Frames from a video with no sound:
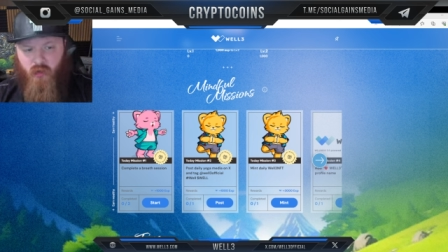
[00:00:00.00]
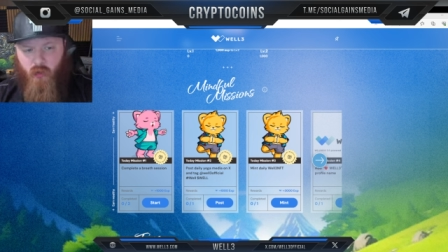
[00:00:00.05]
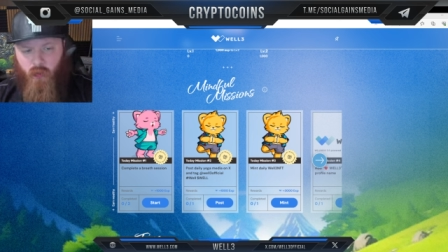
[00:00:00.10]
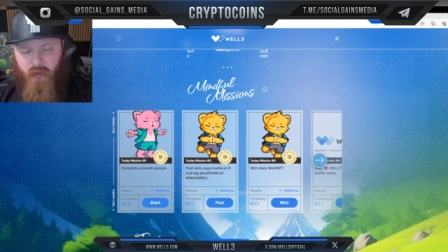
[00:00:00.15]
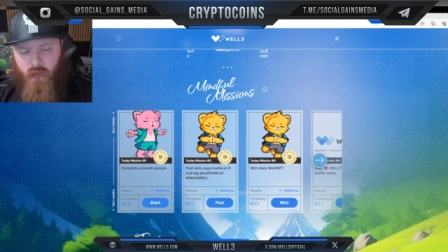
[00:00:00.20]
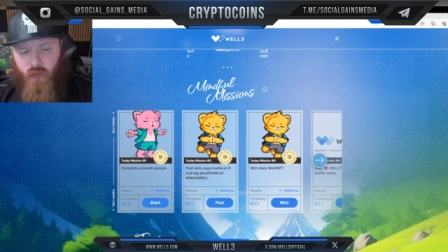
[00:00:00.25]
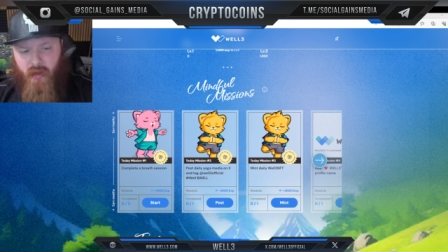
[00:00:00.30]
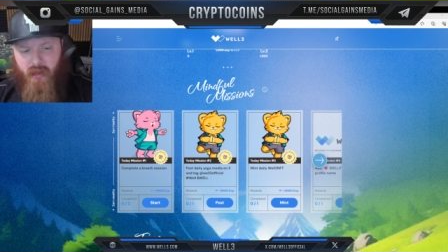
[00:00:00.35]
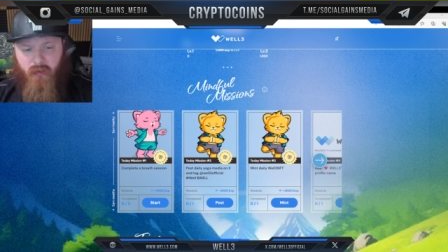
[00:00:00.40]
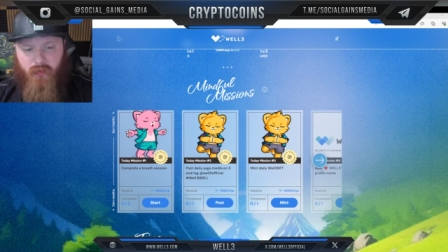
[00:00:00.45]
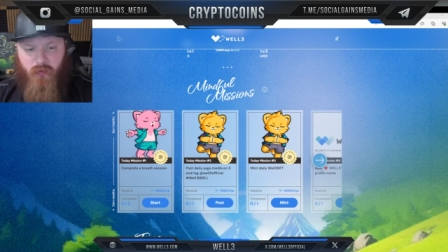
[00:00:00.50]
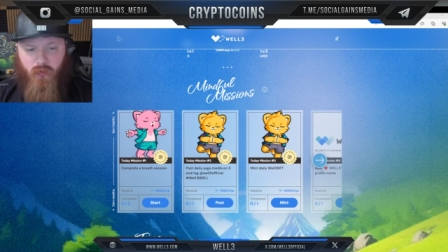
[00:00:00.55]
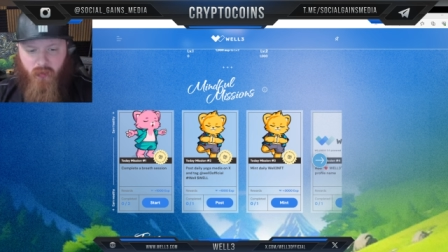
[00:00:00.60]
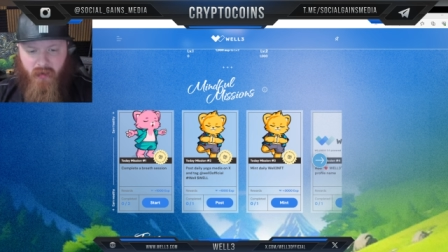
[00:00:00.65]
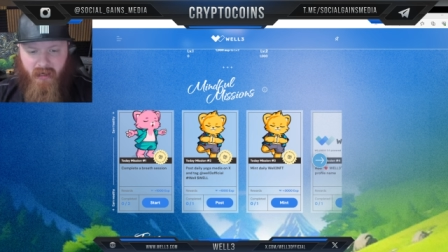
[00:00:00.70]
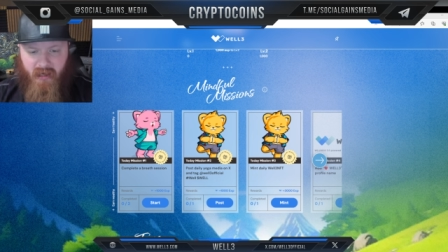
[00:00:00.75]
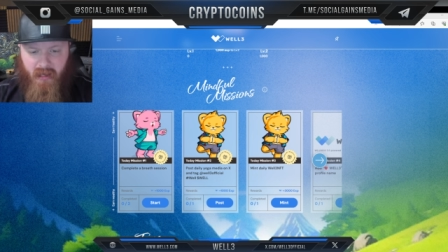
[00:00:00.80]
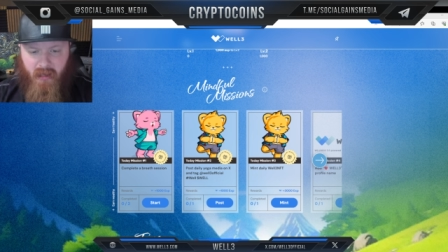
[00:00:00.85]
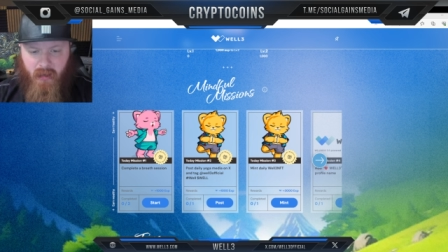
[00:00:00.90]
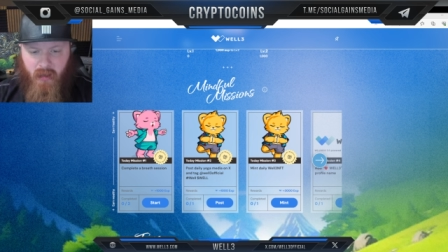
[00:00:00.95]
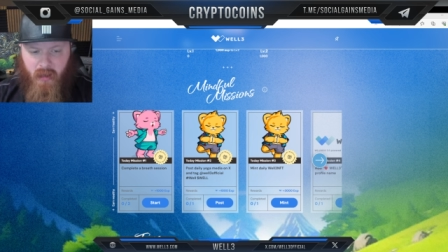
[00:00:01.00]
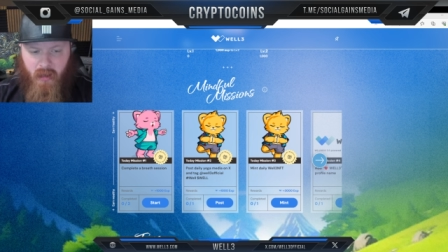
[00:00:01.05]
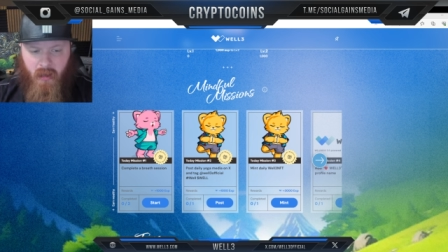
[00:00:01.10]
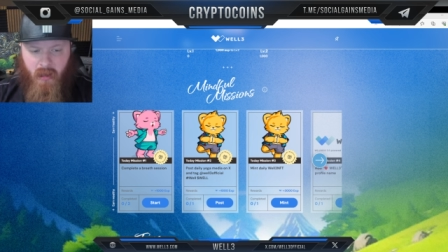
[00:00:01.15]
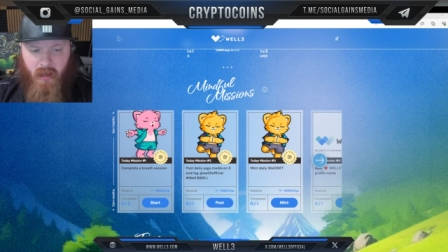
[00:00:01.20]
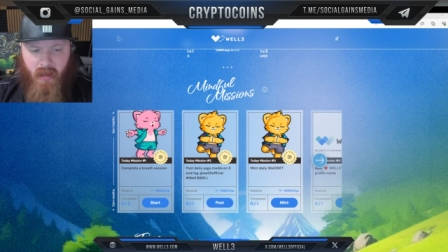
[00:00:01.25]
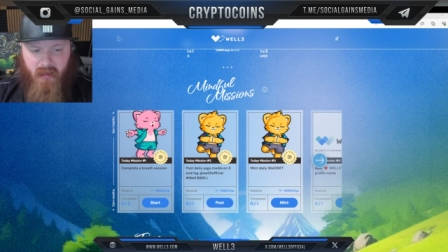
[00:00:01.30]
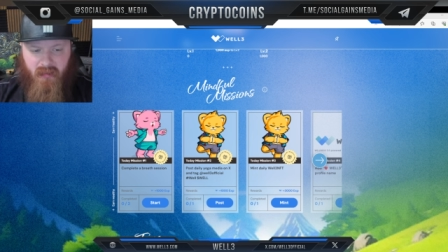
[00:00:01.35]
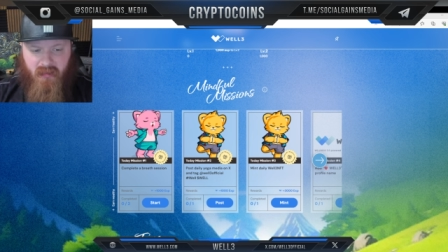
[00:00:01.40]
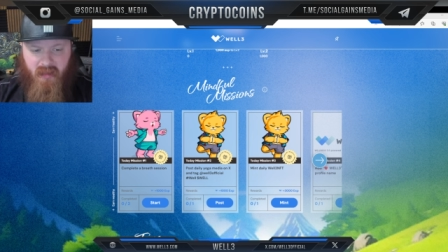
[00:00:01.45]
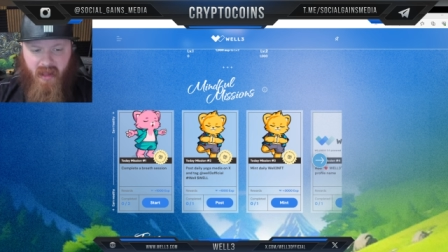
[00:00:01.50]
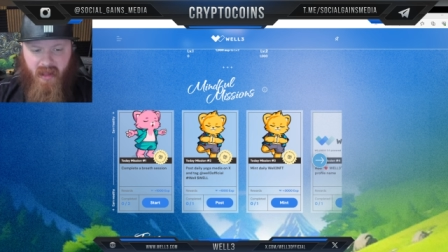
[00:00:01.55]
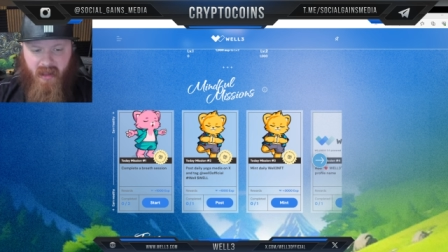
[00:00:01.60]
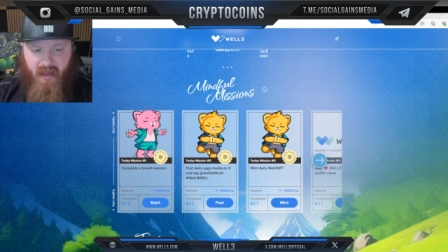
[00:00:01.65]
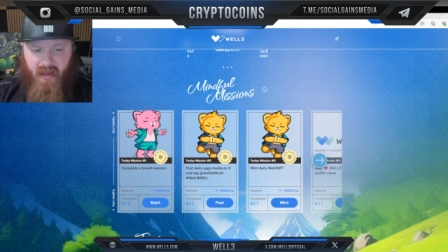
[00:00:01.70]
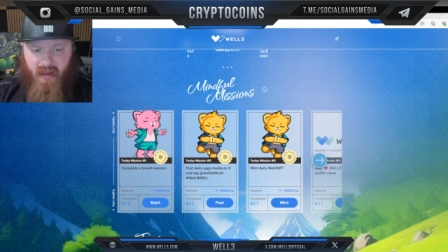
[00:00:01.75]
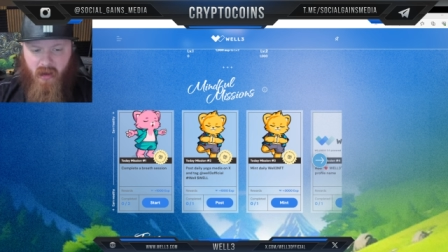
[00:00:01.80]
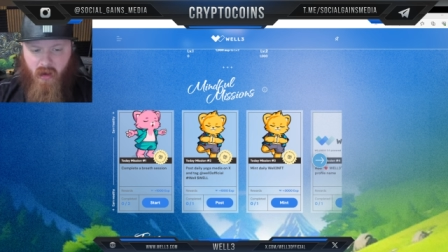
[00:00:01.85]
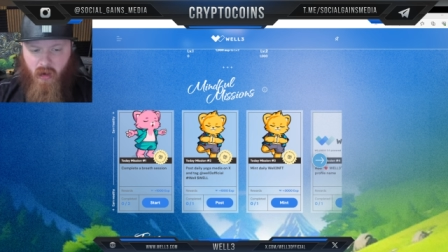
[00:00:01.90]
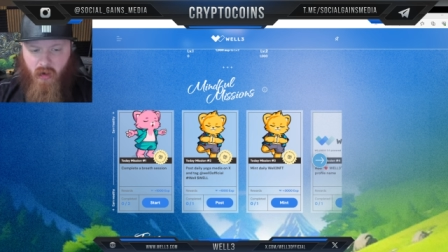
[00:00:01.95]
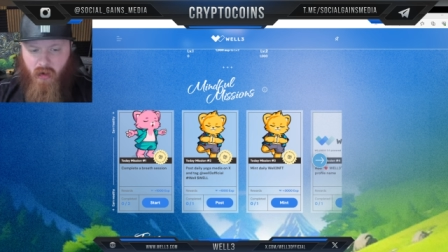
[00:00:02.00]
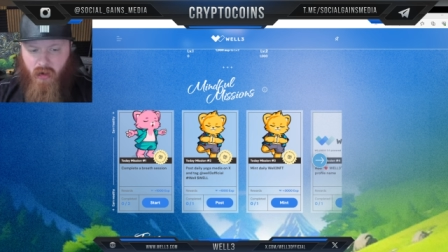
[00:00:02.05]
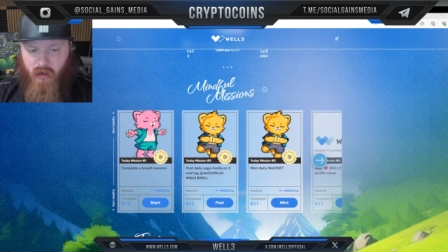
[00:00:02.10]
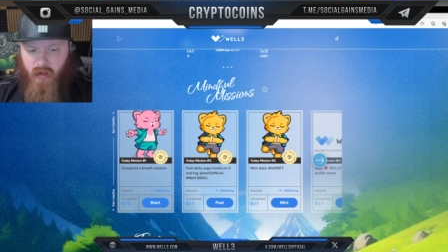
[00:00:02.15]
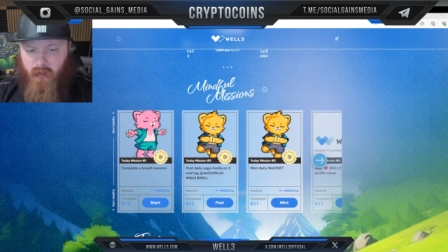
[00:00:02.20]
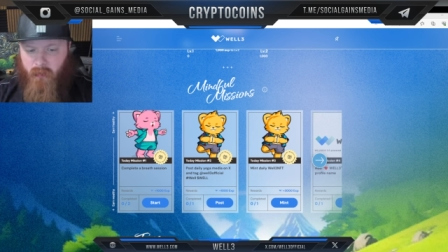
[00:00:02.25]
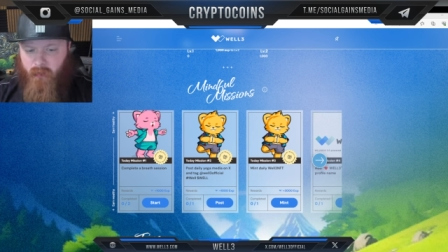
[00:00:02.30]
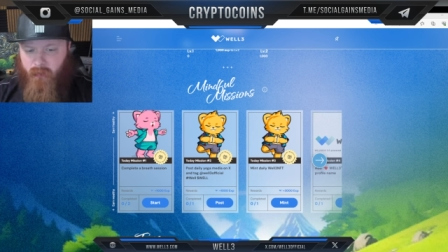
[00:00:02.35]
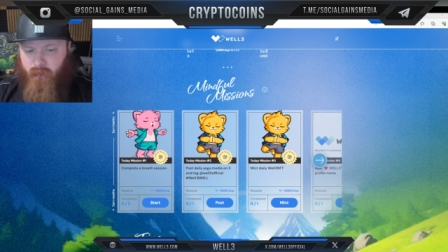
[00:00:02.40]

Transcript: with well three. They are